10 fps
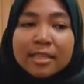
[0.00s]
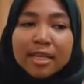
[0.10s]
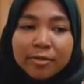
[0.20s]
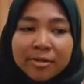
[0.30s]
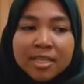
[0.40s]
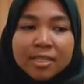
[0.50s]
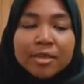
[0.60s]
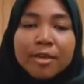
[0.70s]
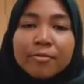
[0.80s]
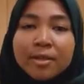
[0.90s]
Nowadays
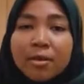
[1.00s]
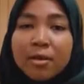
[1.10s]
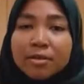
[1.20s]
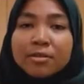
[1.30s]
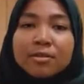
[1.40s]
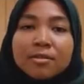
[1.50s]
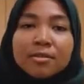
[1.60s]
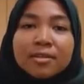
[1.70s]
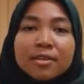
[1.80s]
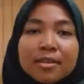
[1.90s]
there will loss,
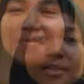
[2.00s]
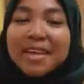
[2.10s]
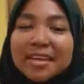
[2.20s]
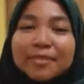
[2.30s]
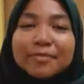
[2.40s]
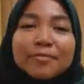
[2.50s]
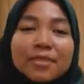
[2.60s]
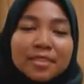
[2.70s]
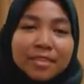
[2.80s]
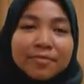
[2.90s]
but the supply curve
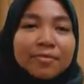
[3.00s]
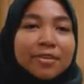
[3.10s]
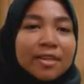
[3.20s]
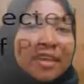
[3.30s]
will shift to